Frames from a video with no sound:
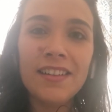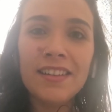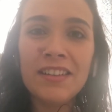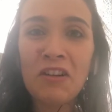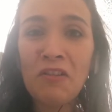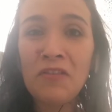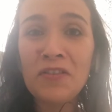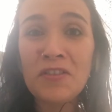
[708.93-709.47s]

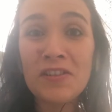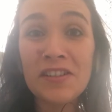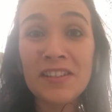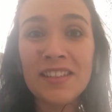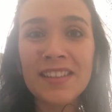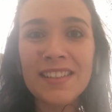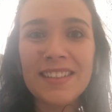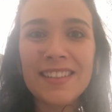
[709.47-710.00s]
Of
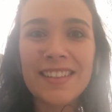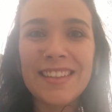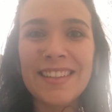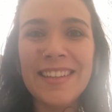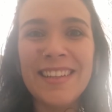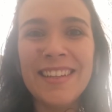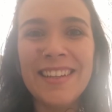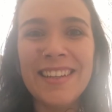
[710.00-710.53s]
course,
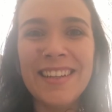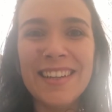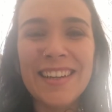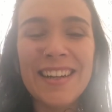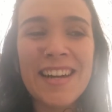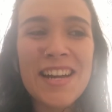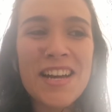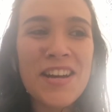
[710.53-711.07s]

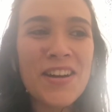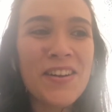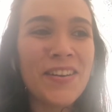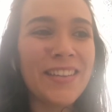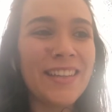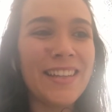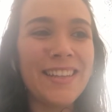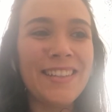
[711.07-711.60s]

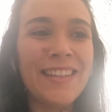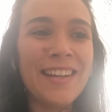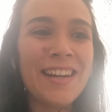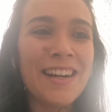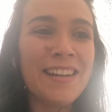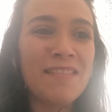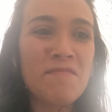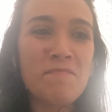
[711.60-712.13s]
there
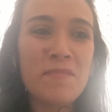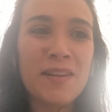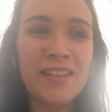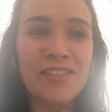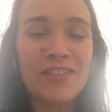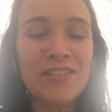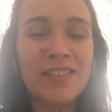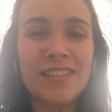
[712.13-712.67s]
are a
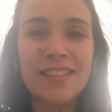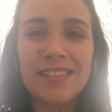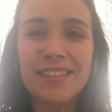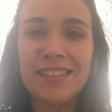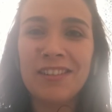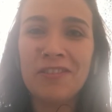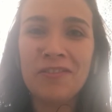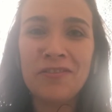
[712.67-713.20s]
bunch
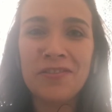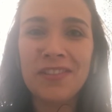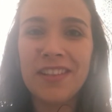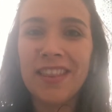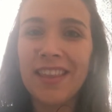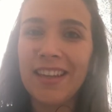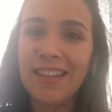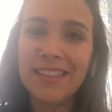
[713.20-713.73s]
of
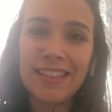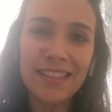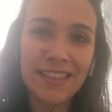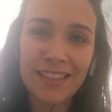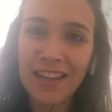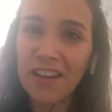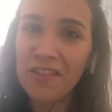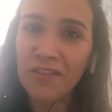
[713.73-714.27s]
things
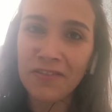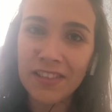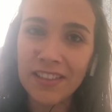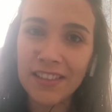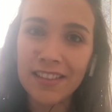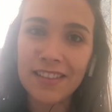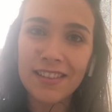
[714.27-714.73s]
inside of us,